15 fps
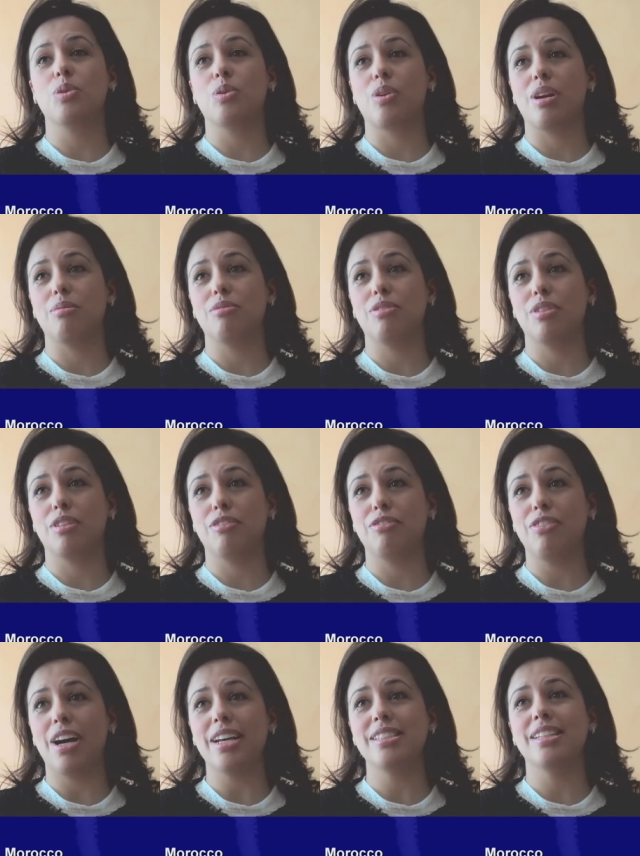program for the
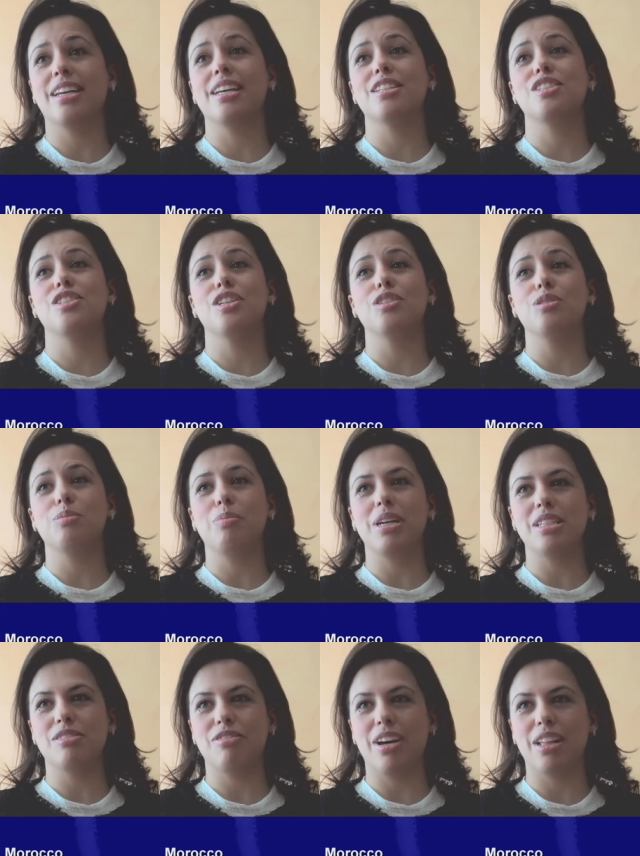fight against
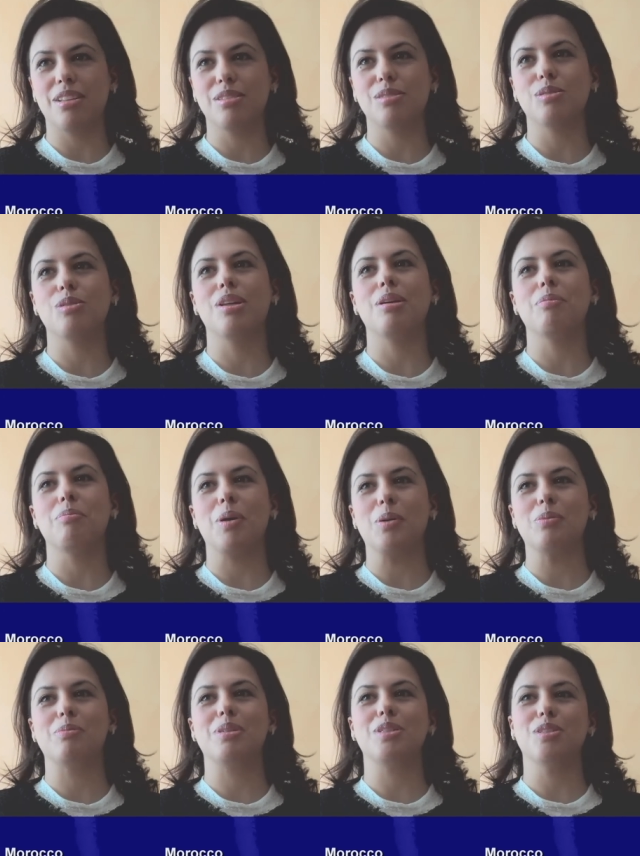gender-based violence through the
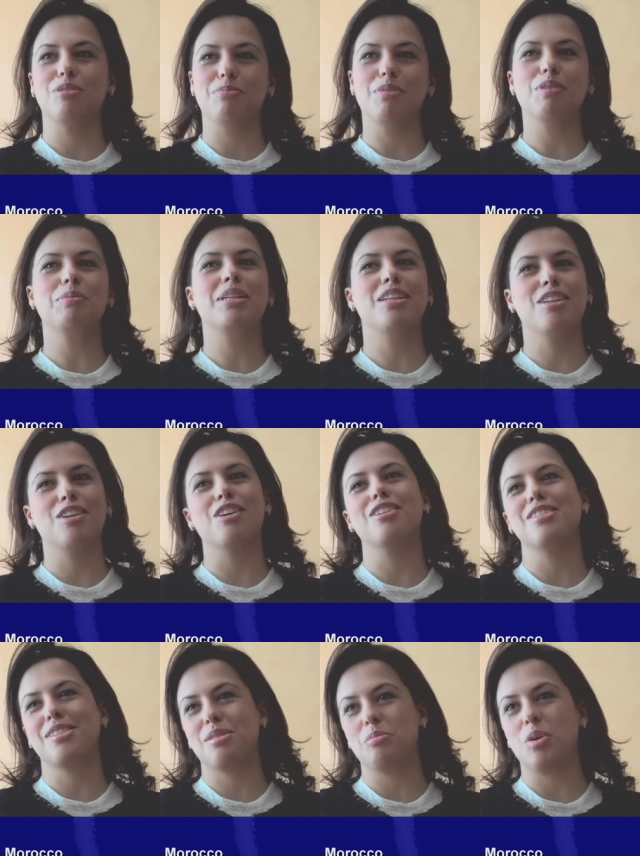empowerment of women and
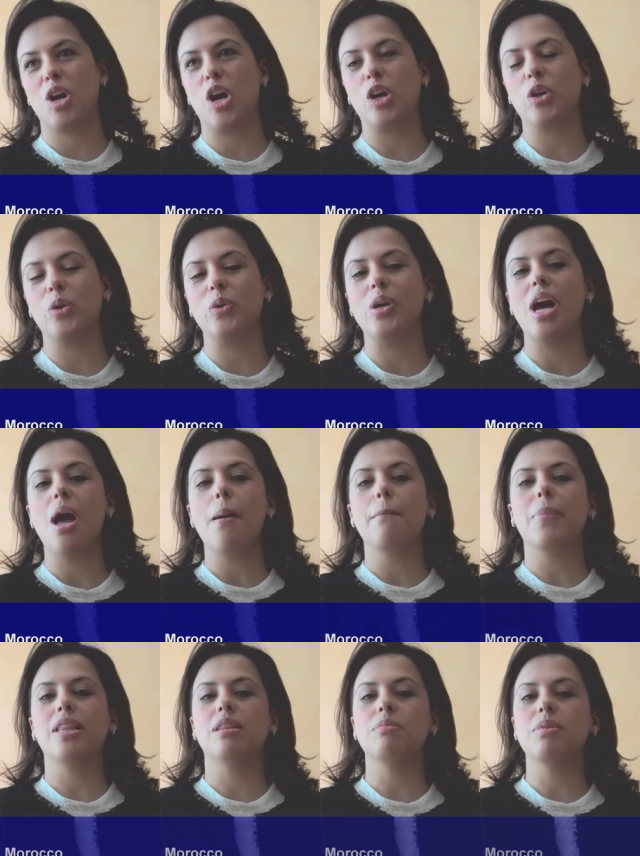girls in Morocco.
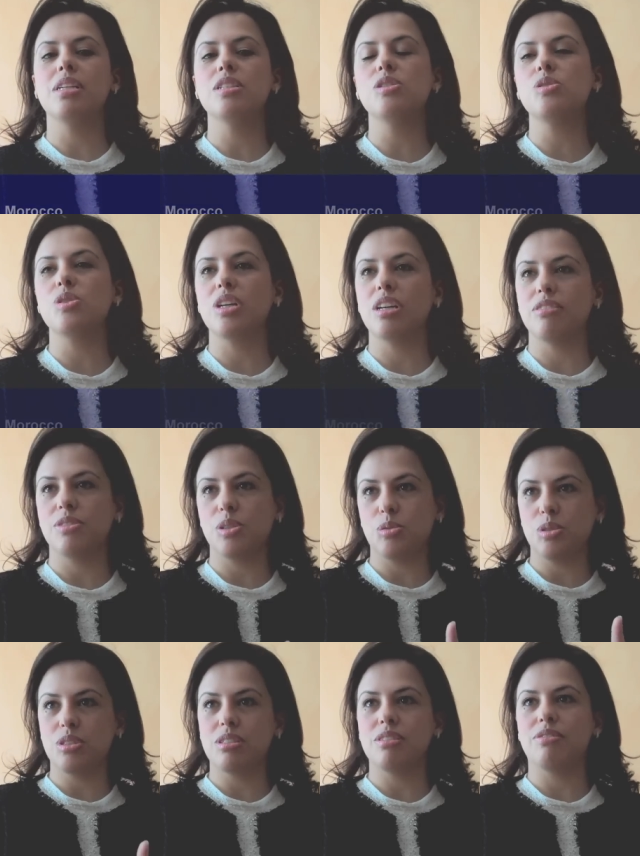But the Ministry of
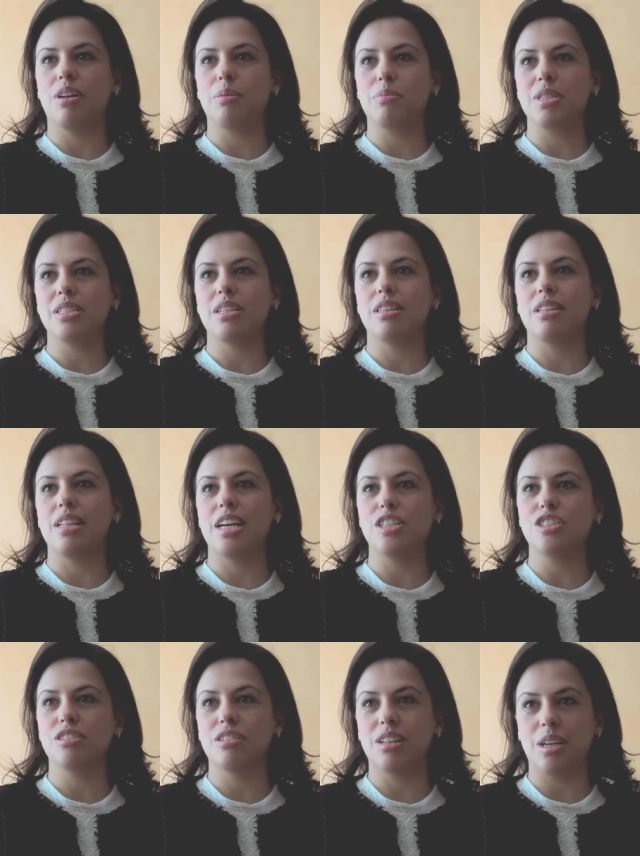Social Development and the
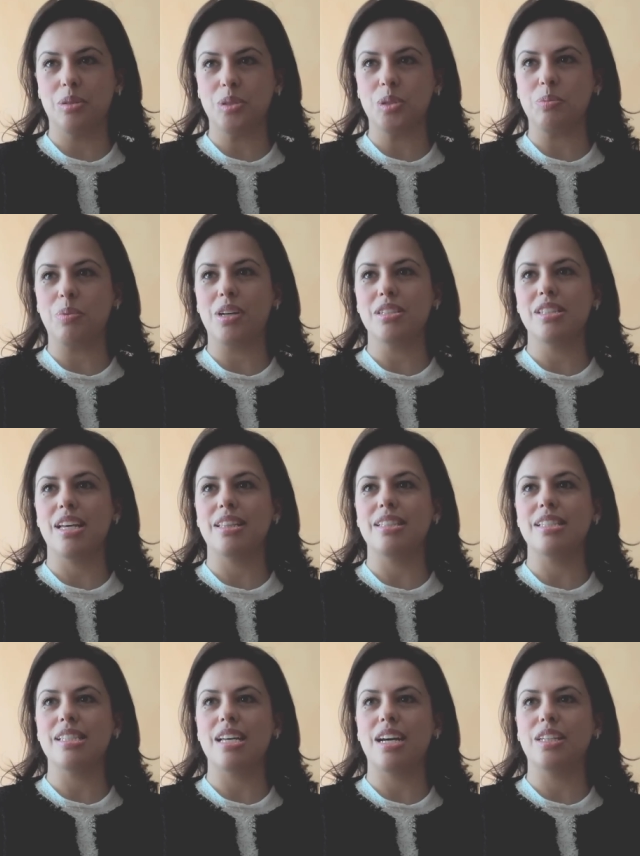national counterparts had
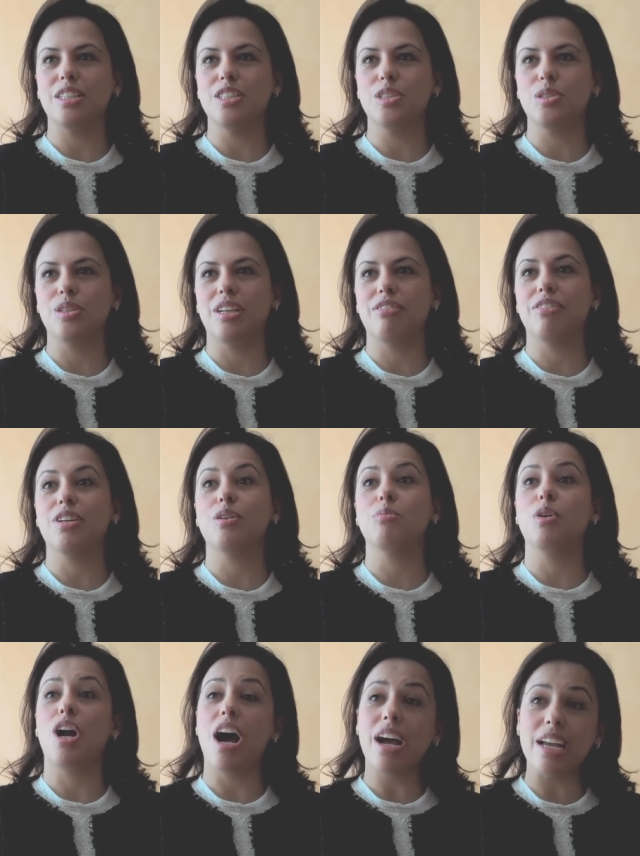decided to give it a
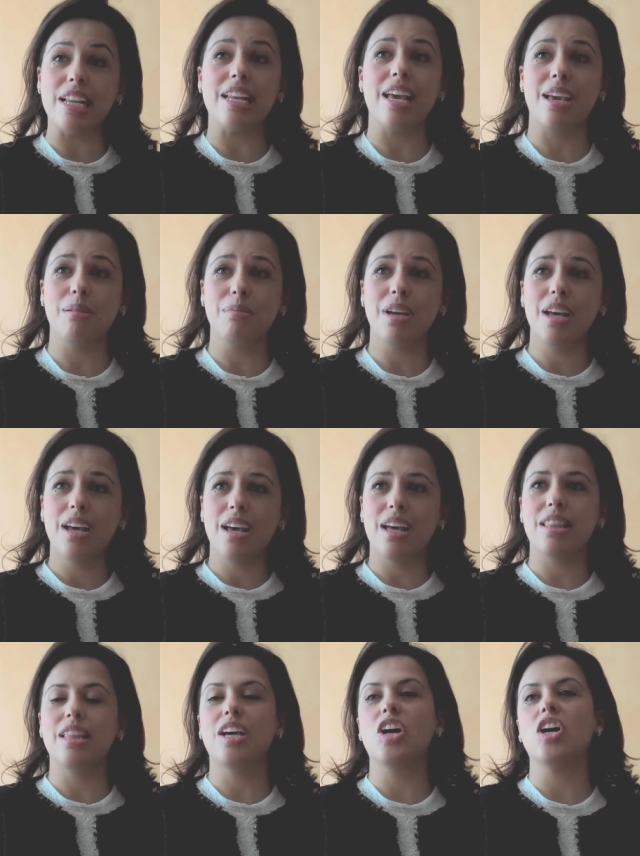Moroccan name,
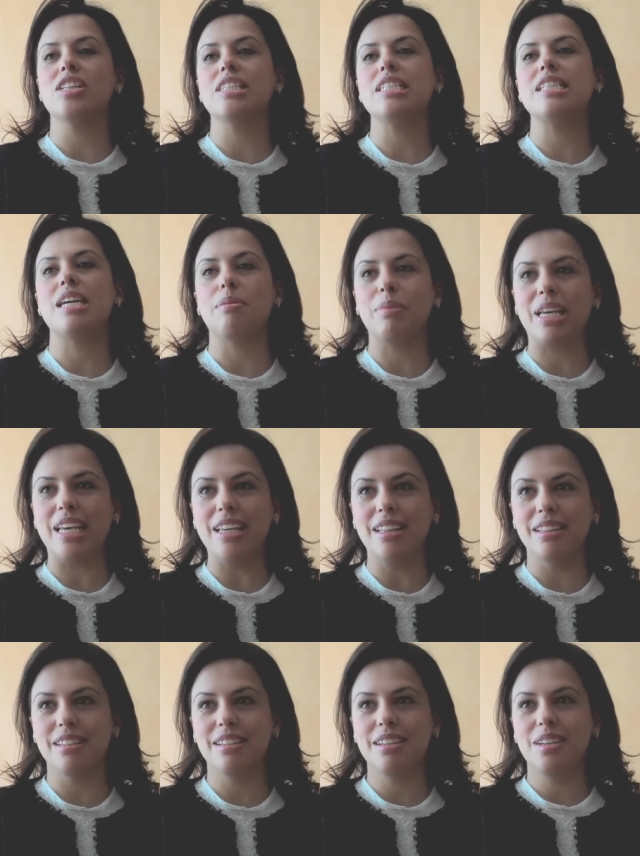and they called it
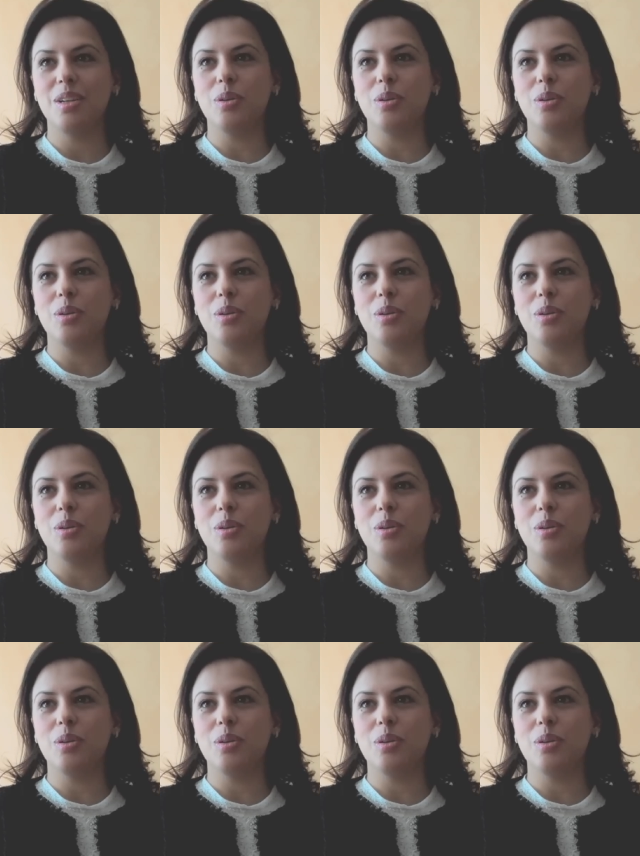Tamkin,